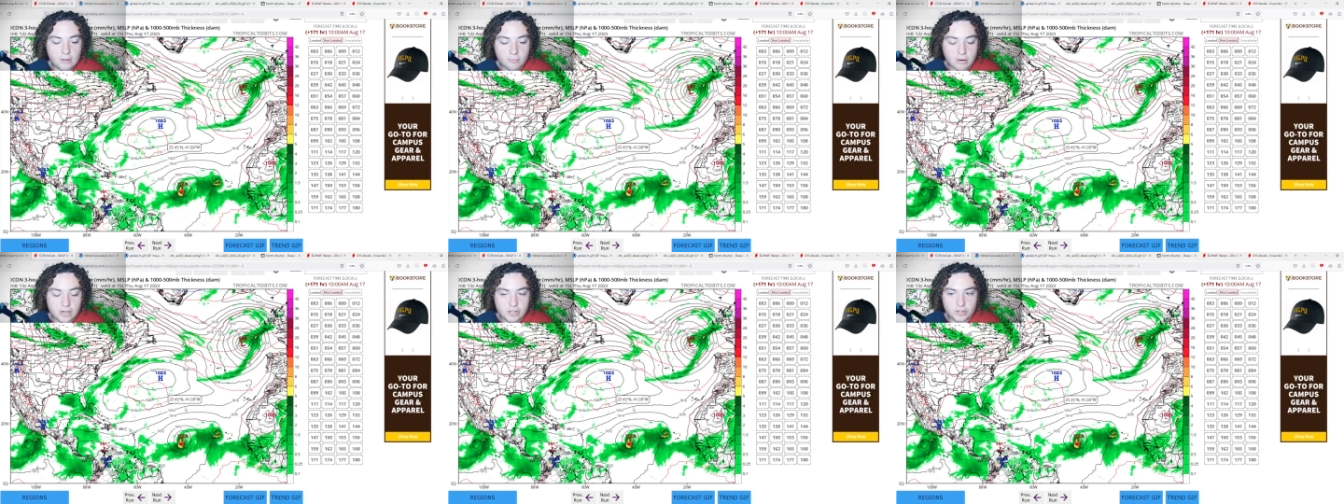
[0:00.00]

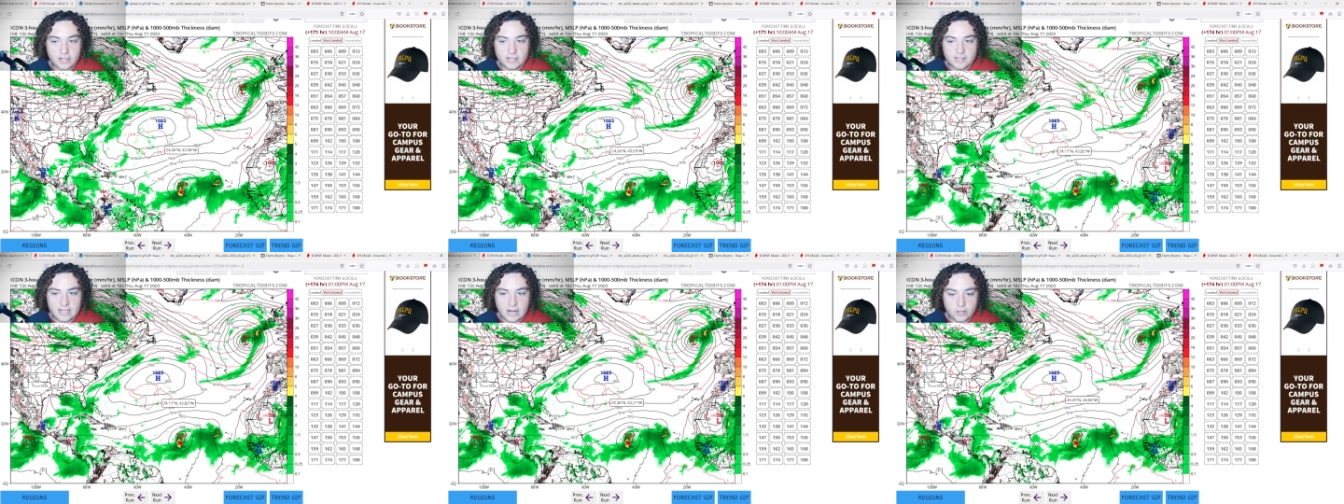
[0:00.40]
Pressure
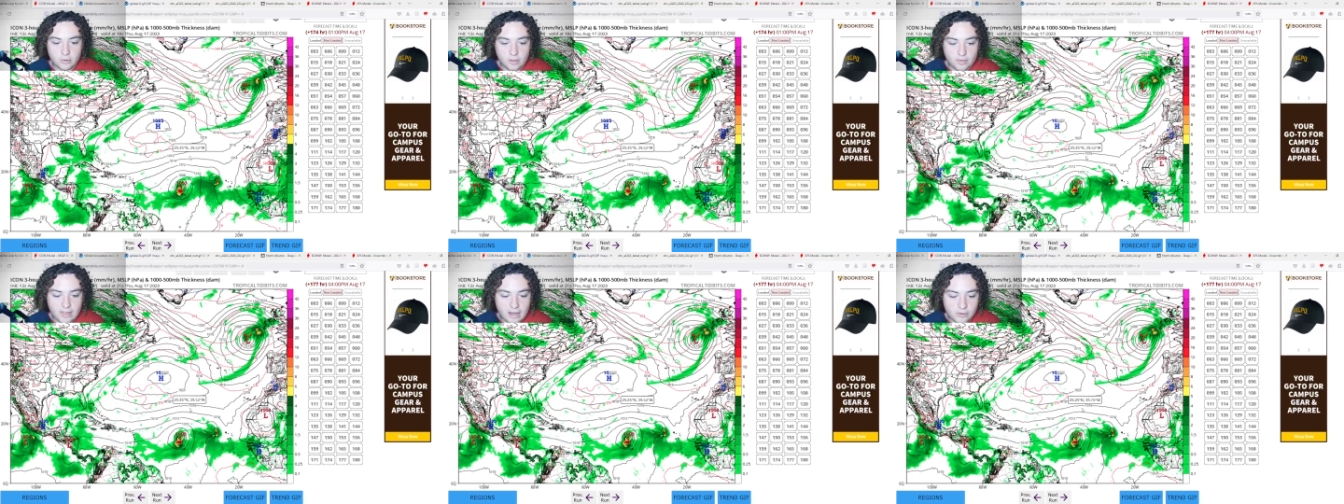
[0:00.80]
gets down to
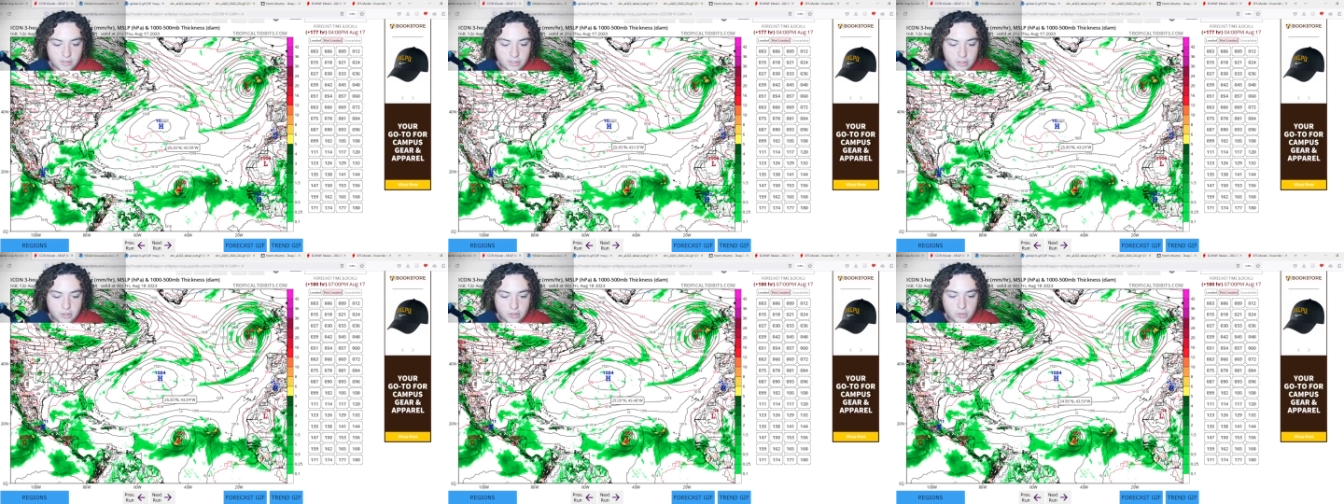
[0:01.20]

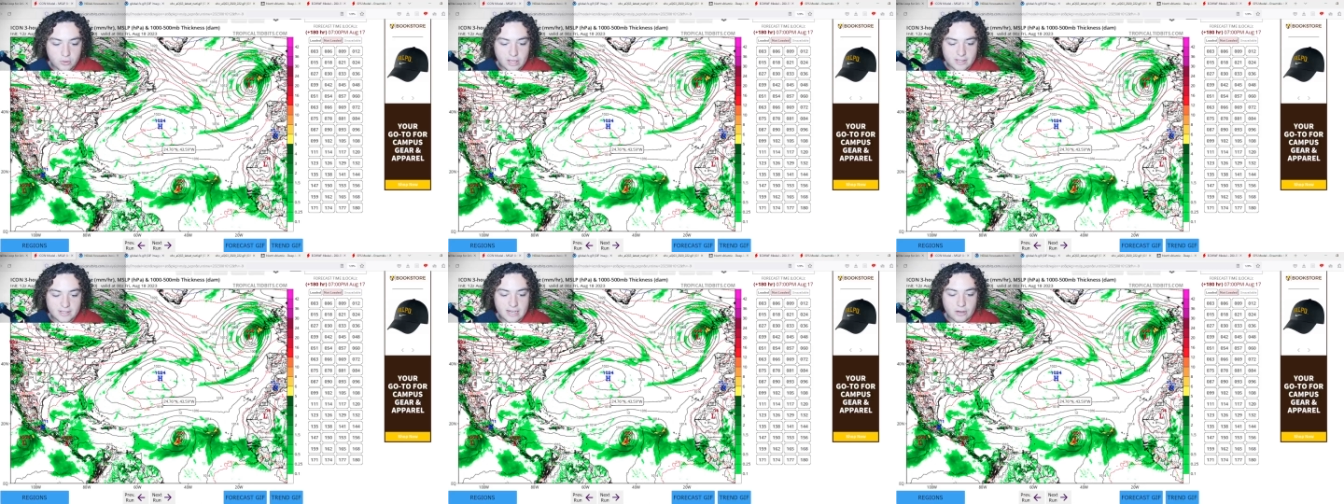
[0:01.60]
1,002,
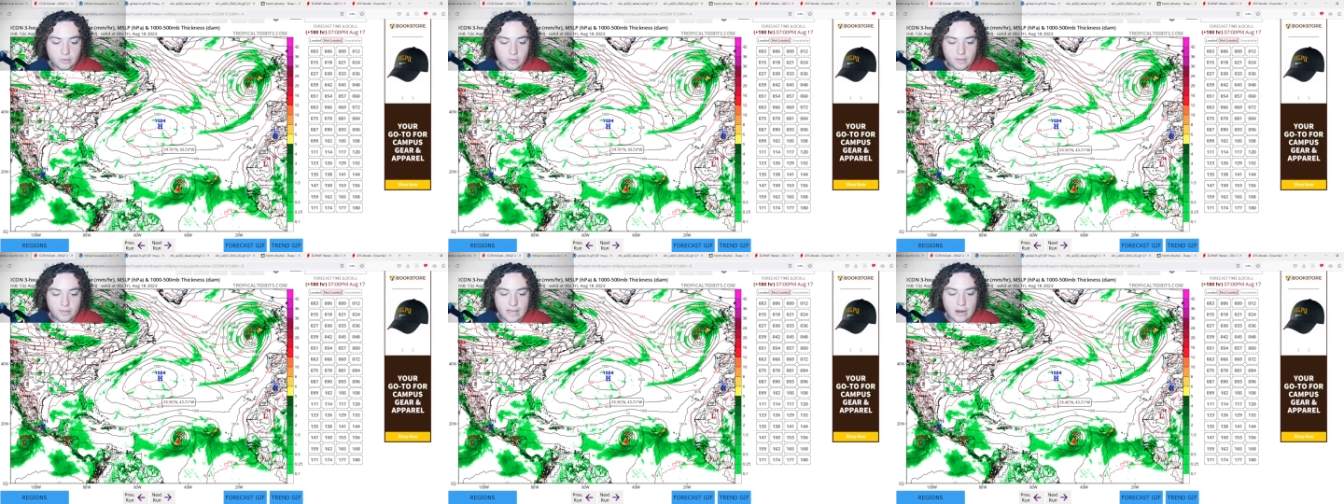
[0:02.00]
gets down
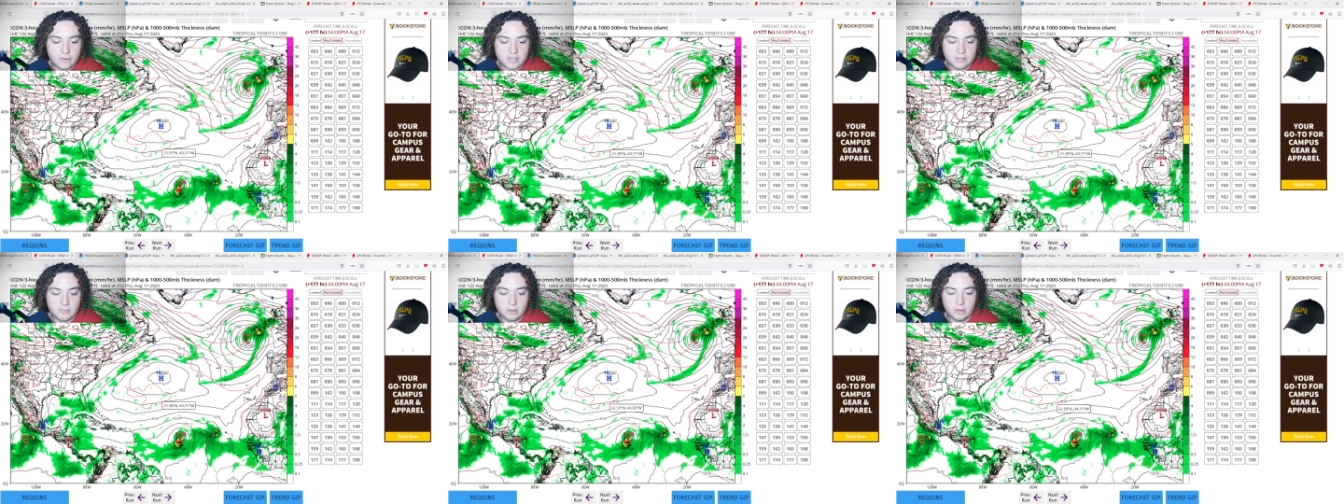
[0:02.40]
to
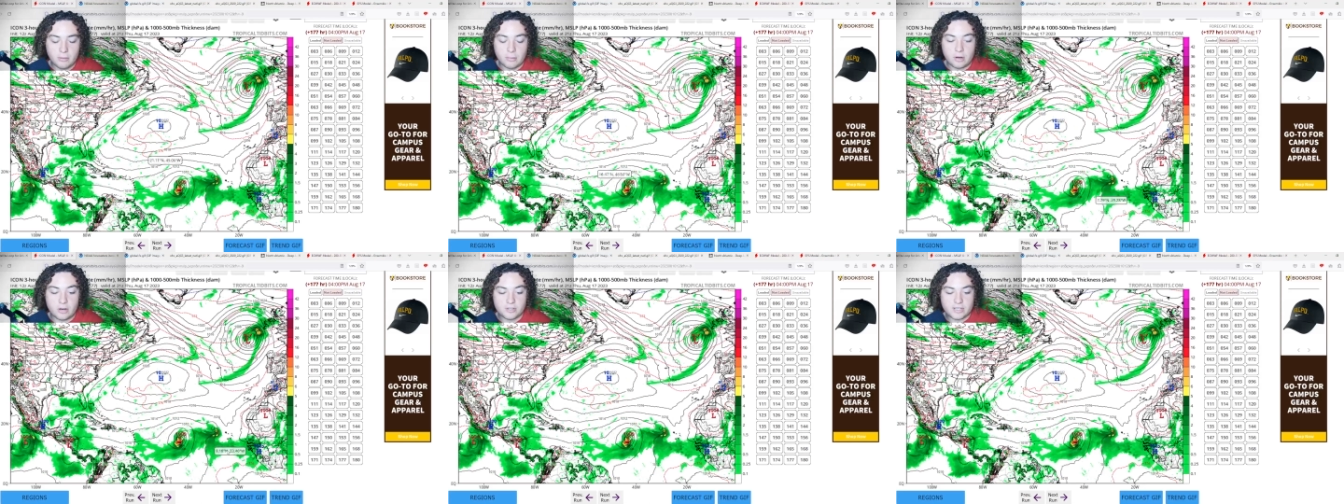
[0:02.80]
1,000
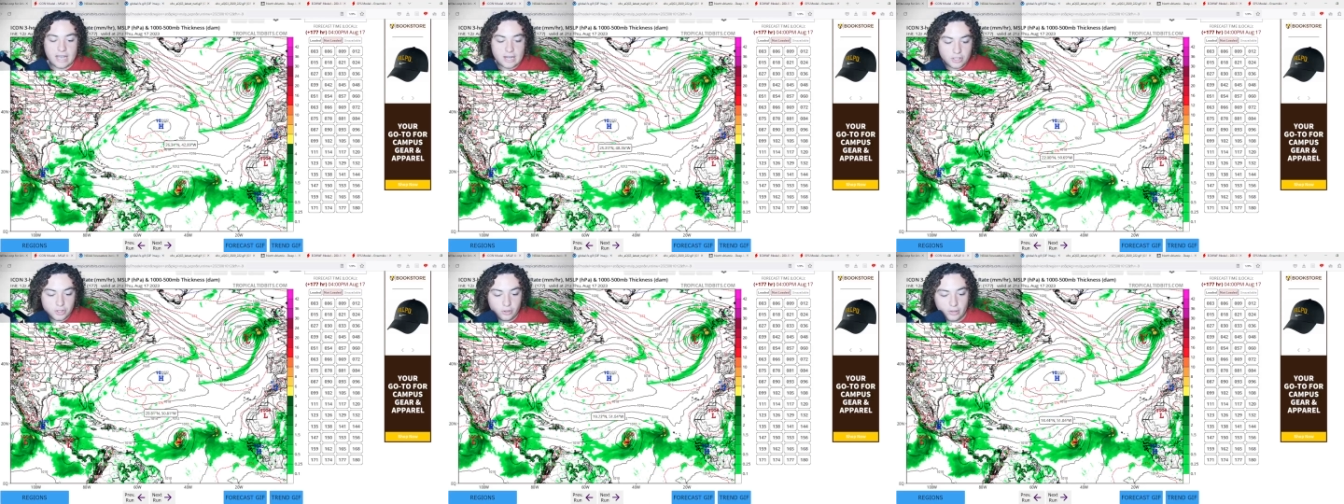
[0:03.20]
millibars,
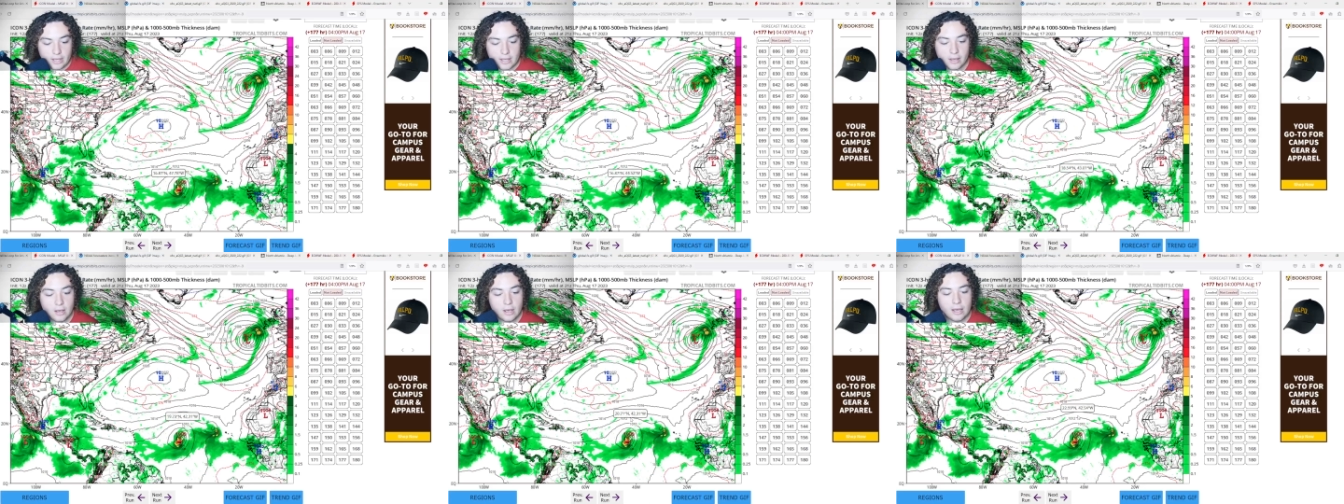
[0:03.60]

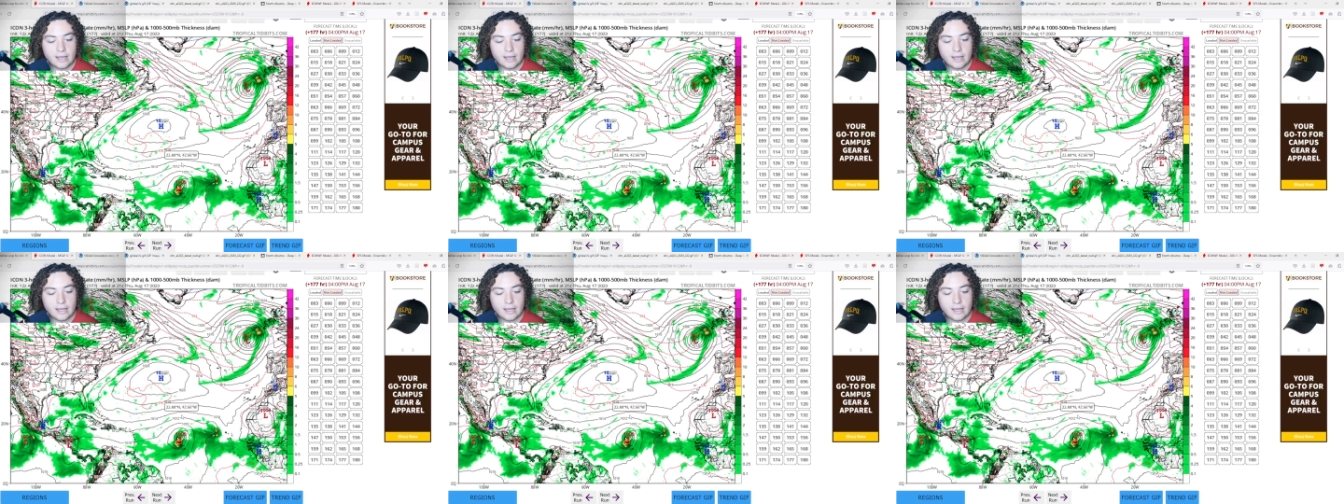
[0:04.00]
actually,